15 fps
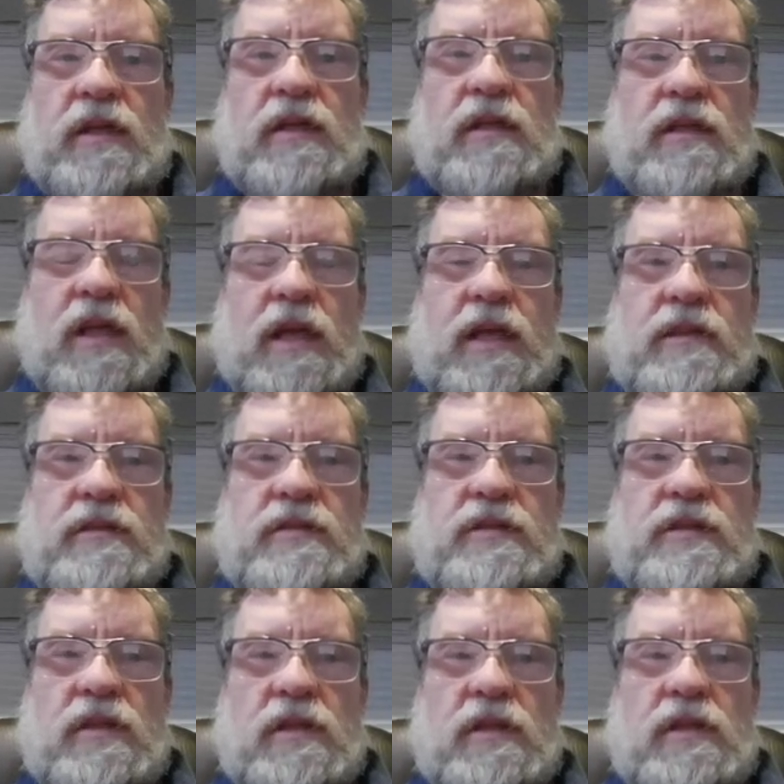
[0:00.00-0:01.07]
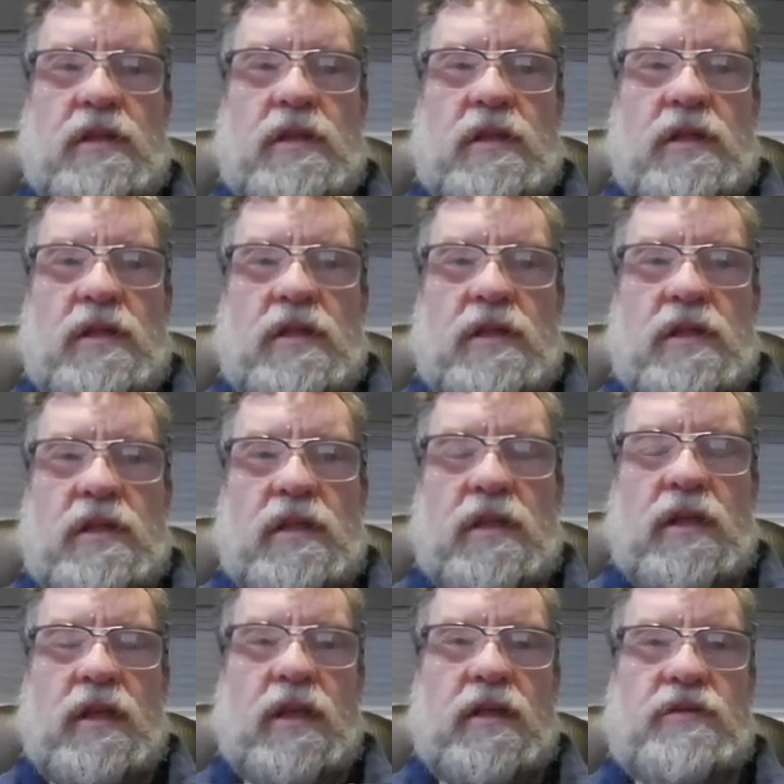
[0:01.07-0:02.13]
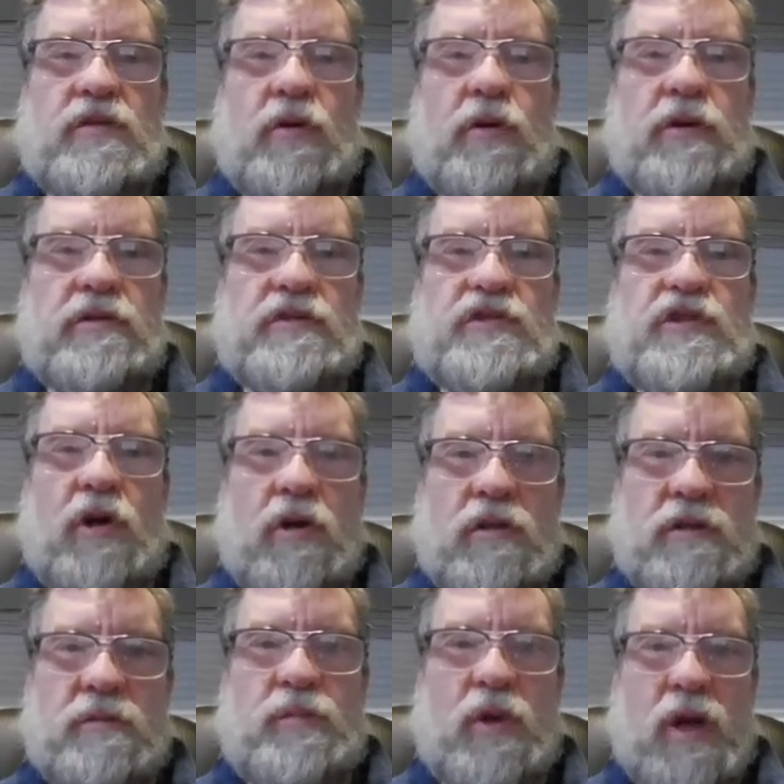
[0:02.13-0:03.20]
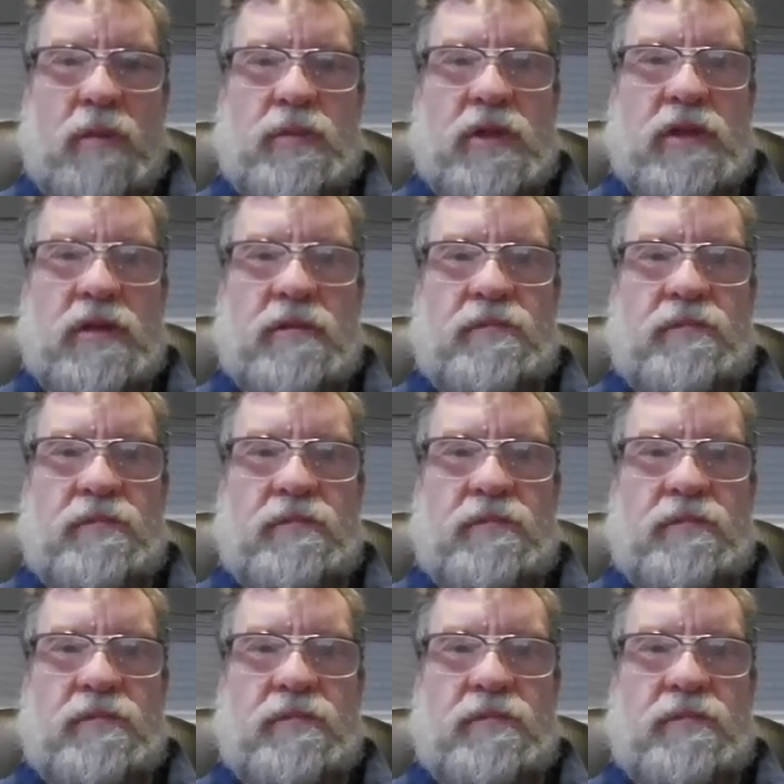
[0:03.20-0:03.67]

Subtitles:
Lance is going to install it properly.